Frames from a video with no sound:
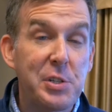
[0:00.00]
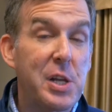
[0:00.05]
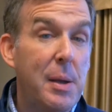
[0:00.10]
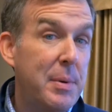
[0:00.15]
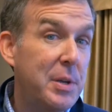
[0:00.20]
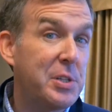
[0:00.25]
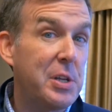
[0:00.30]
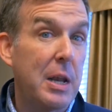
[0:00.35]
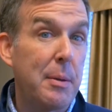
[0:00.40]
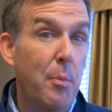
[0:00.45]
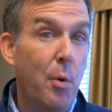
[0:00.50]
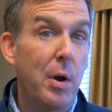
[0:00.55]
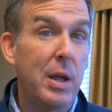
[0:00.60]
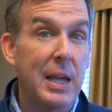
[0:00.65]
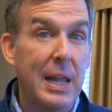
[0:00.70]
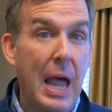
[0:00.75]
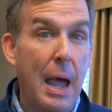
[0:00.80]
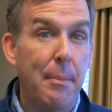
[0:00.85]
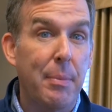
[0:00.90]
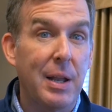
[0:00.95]
coming Sunday morning
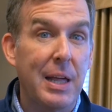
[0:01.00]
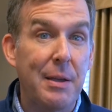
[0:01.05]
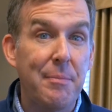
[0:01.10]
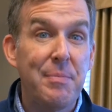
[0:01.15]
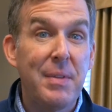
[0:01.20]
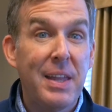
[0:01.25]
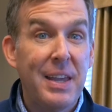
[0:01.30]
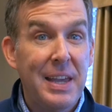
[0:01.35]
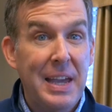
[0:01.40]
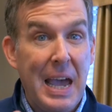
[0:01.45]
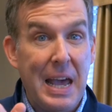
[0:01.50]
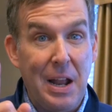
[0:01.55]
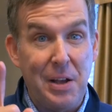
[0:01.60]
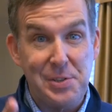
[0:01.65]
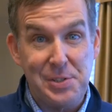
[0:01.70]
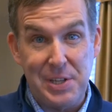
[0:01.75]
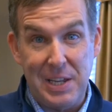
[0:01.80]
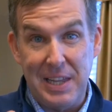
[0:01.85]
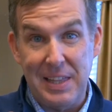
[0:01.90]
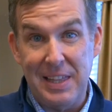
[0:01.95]
at Abilene, and I'll
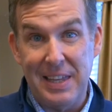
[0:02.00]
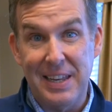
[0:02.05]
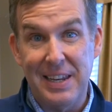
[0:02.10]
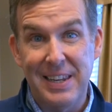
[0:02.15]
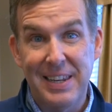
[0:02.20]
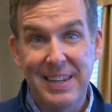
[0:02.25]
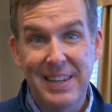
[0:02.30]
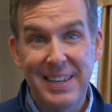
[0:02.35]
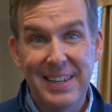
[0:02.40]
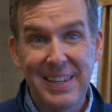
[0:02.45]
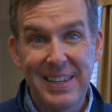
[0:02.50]
see you then.